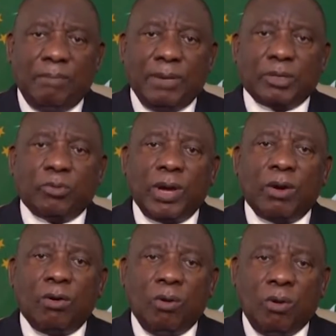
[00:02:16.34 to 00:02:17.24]
but
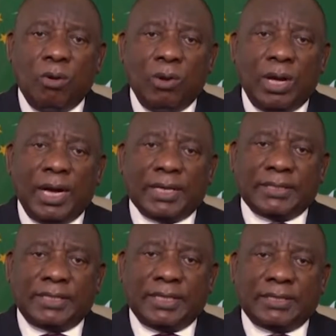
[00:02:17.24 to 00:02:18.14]
where all
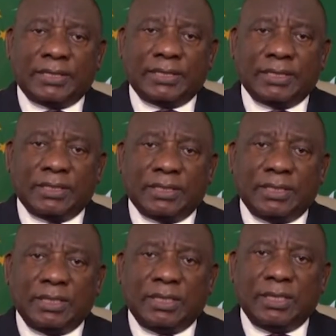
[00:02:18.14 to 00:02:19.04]
access
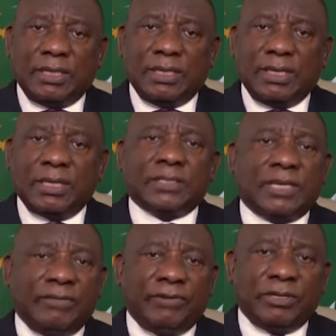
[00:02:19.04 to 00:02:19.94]
is
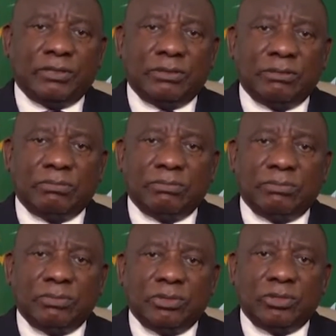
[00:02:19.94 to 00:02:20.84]
given
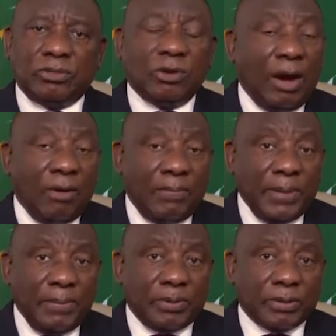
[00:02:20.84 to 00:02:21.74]
to our
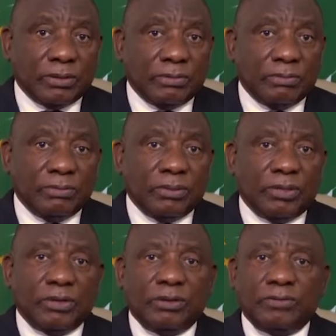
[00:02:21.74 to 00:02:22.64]
people
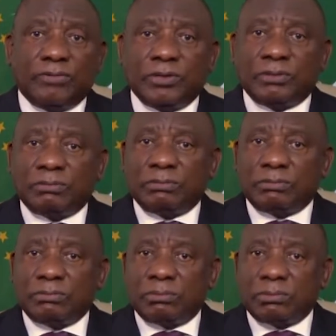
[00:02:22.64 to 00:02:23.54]
for
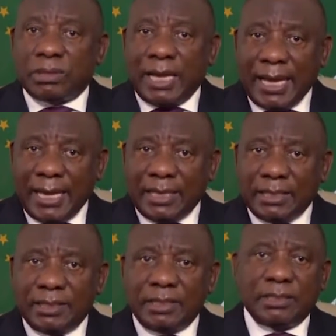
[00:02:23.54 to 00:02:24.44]

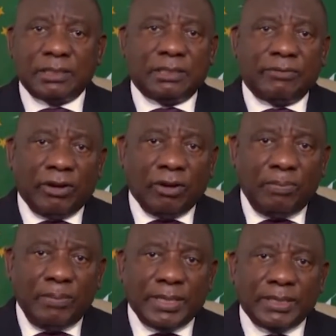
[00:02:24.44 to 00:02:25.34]
land,
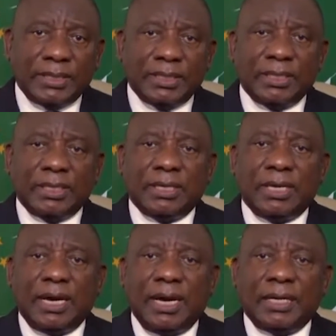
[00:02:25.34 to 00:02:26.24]
development,
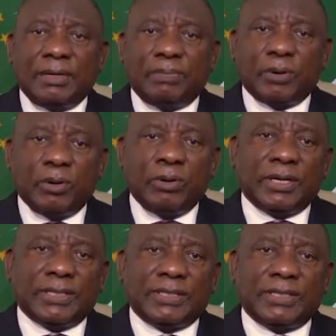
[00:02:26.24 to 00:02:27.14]
and
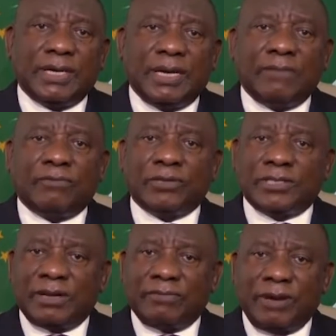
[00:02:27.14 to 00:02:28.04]
progress, and for
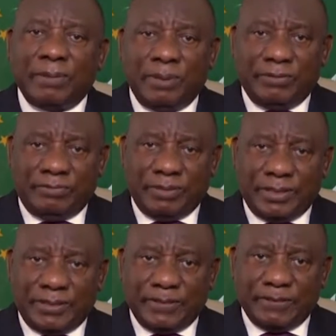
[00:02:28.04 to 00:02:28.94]
self-upliftment.